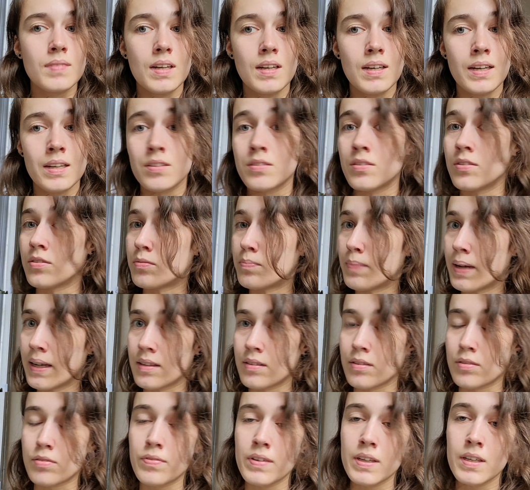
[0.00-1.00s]
let's just make
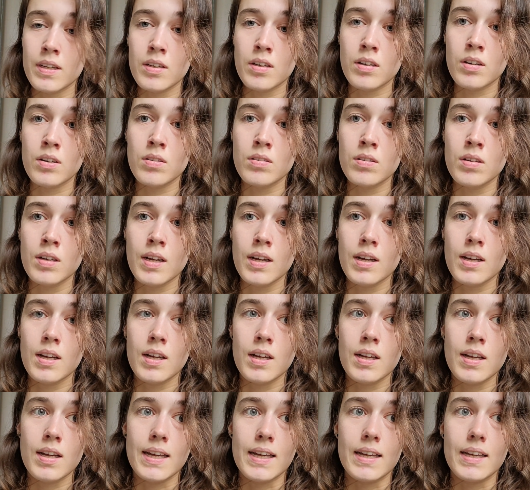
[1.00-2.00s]
this video
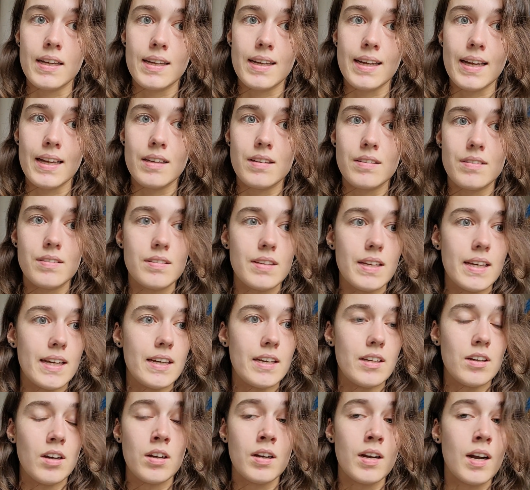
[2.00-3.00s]
in case
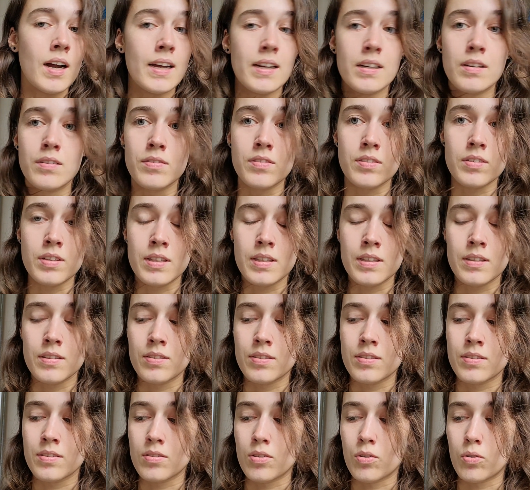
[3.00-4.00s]
any other
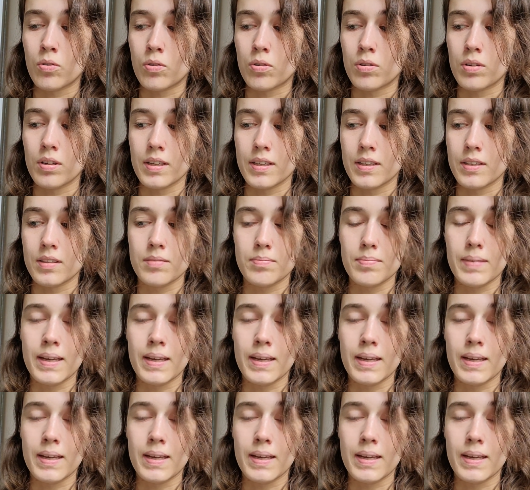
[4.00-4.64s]
INFJs or like